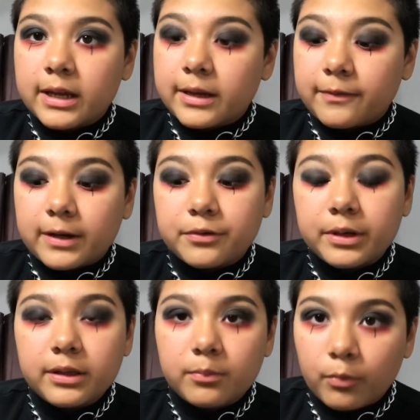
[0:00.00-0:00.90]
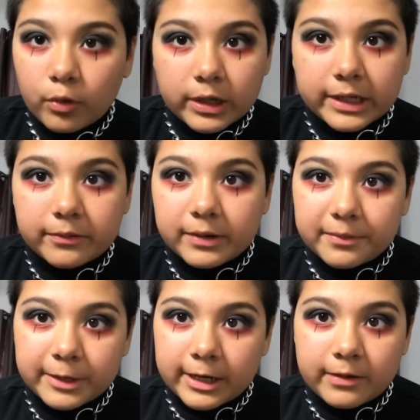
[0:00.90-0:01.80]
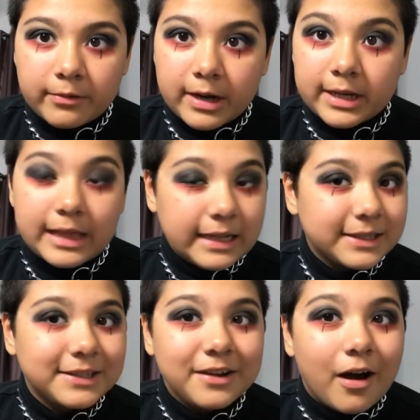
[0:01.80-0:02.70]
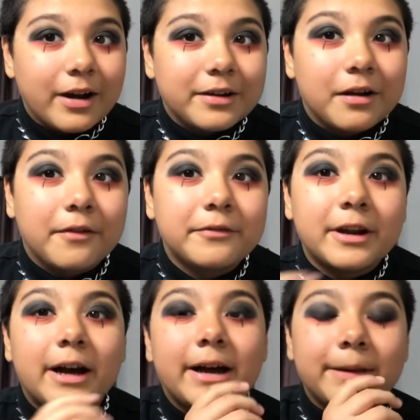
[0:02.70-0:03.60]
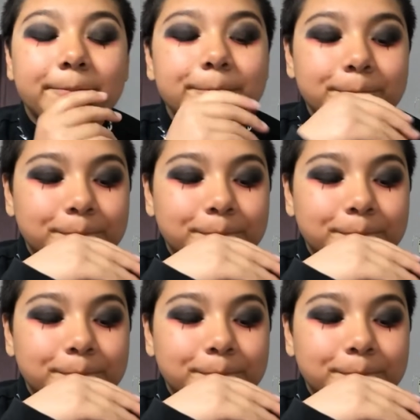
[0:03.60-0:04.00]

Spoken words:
if I do it in the morning when I'm getting ready, that's not enough time.